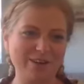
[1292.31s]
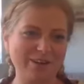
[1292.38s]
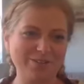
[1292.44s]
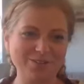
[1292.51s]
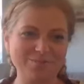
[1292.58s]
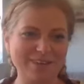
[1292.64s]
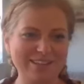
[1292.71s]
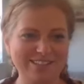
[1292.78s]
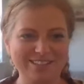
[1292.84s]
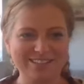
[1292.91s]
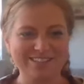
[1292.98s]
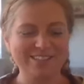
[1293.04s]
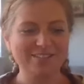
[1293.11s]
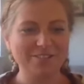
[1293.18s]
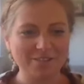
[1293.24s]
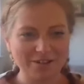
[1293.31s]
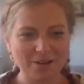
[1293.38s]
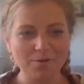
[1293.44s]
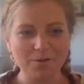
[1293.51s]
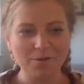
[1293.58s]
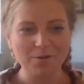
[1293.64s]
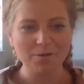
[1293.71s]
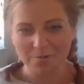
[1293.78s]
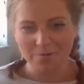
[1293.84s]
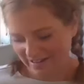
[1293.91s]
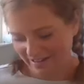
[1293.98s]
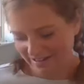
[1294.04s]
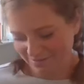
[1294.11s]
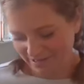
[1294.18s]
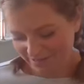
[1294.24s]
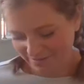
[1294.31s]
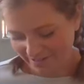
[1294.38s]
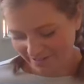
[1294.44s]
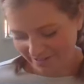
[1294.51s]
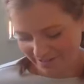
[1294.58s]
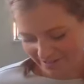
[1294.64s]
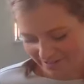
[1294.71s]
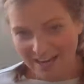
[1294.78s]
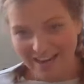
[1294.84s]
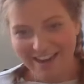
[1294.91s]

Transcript: Wales matches, so I, won't bring that up. Don't worry.